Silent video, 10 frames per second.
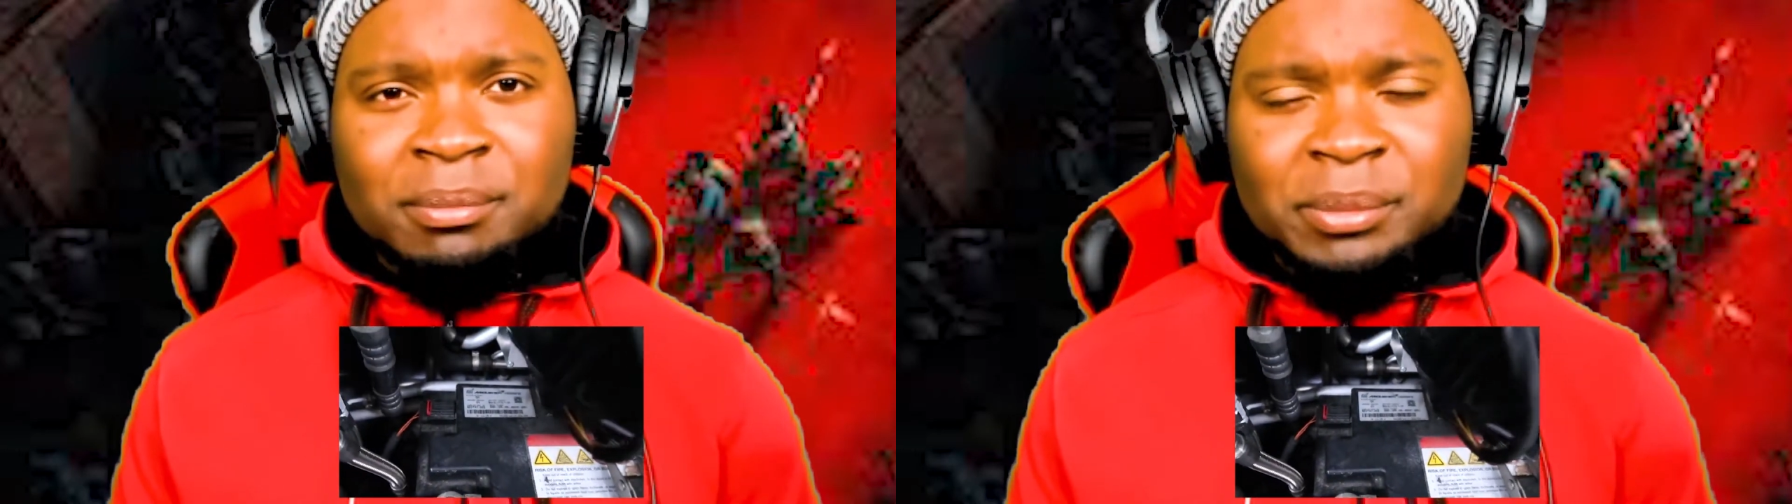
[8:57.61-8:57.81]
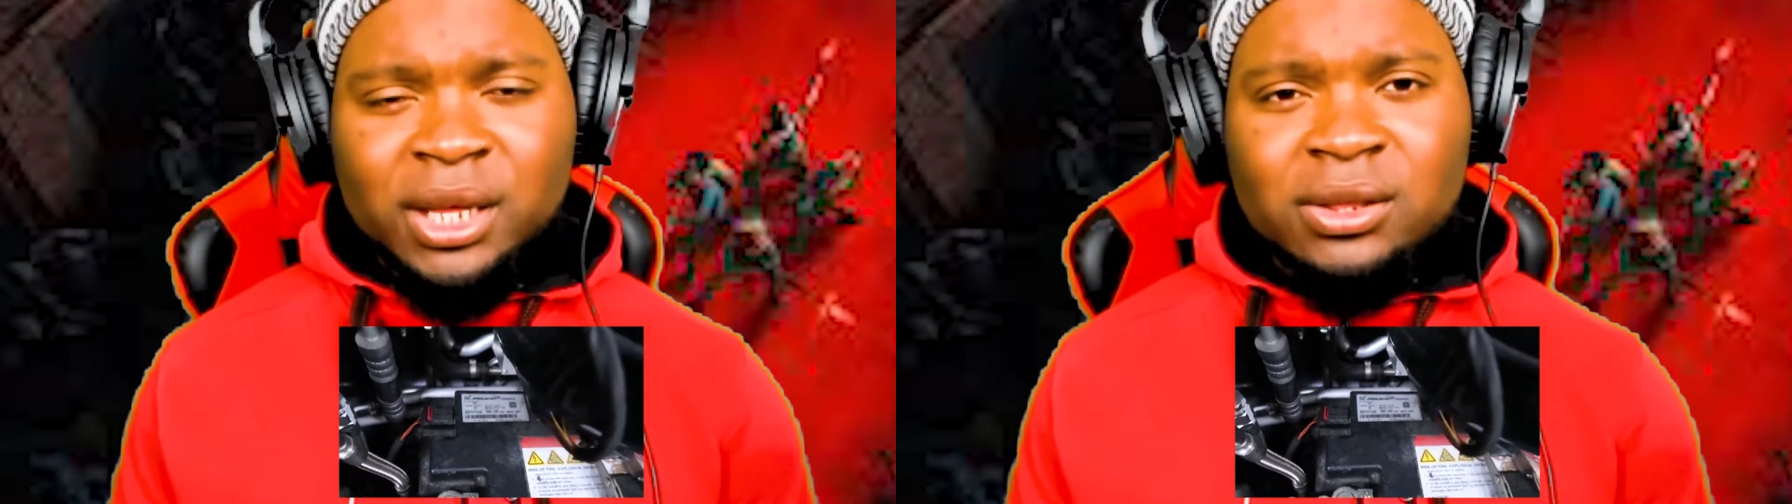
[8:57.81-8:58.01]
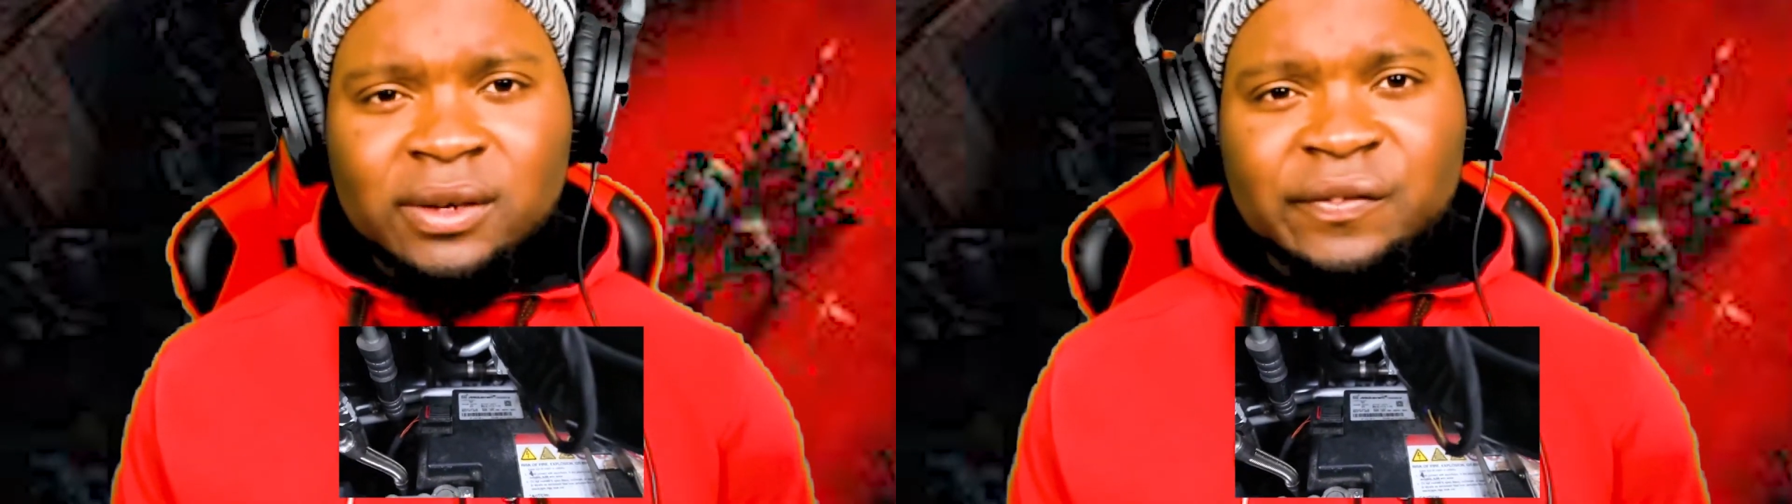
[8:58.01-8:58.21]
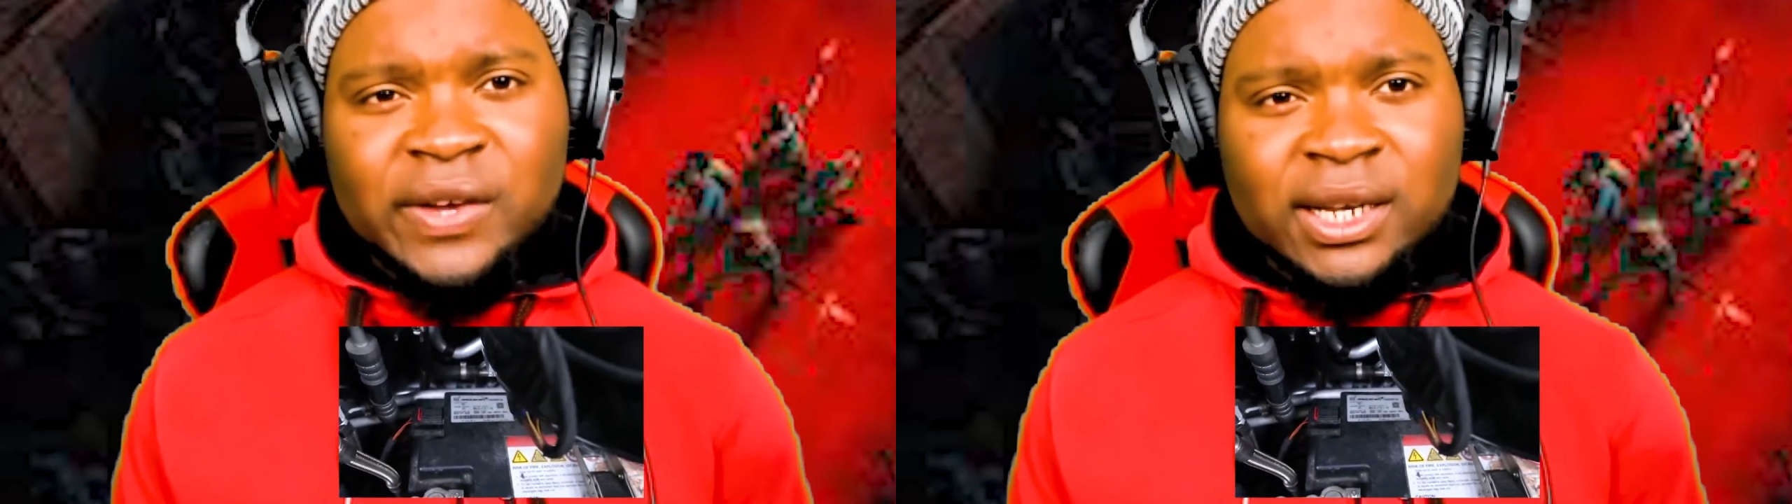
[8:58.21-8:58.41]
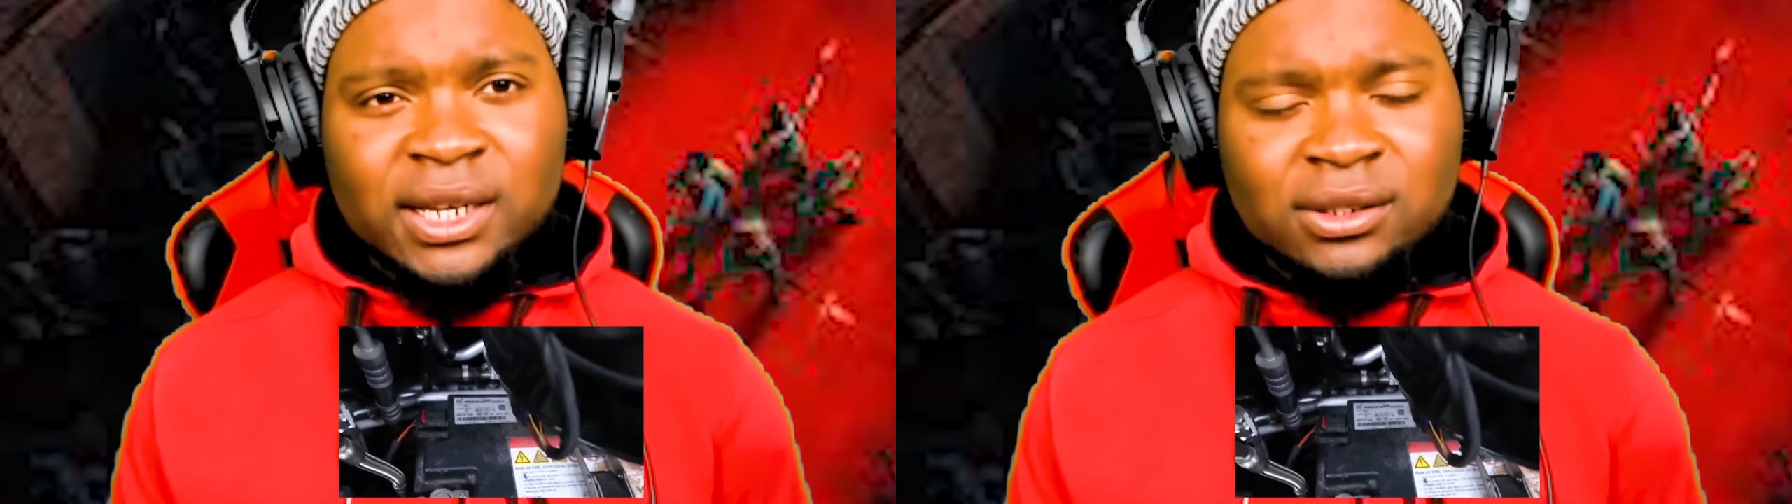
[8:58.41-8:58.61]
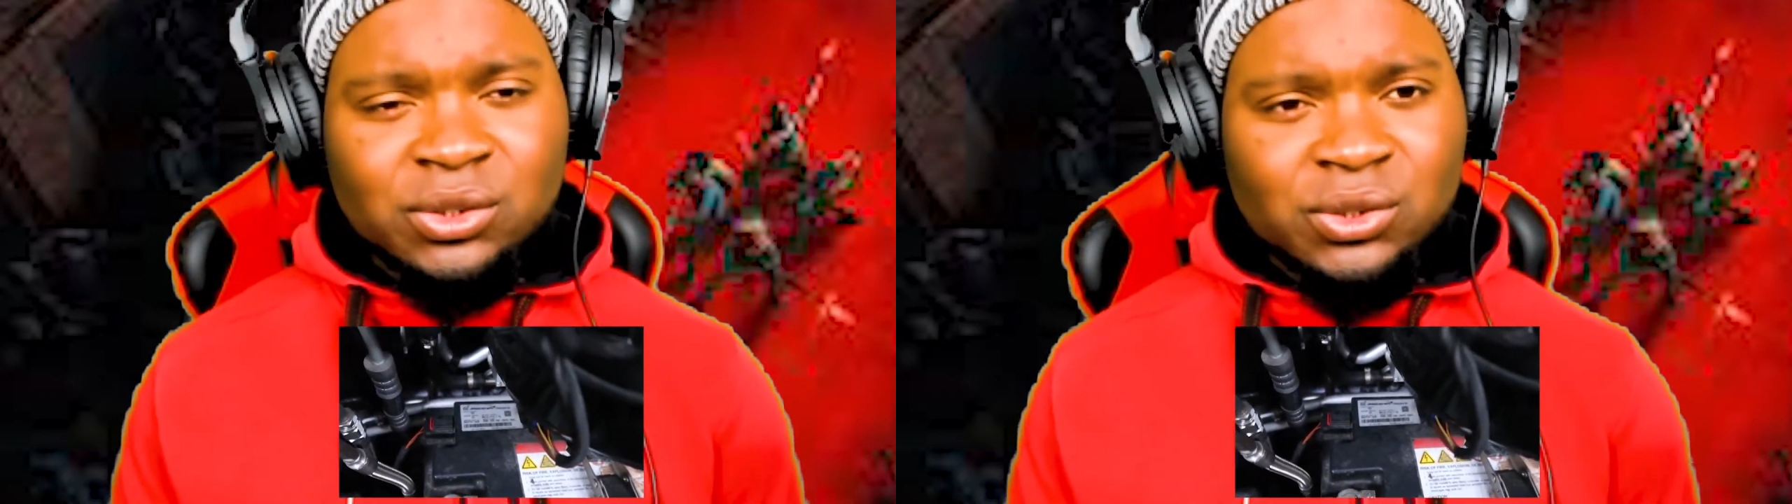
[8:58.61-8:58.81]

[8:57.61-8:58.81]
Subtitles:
based on the fact that you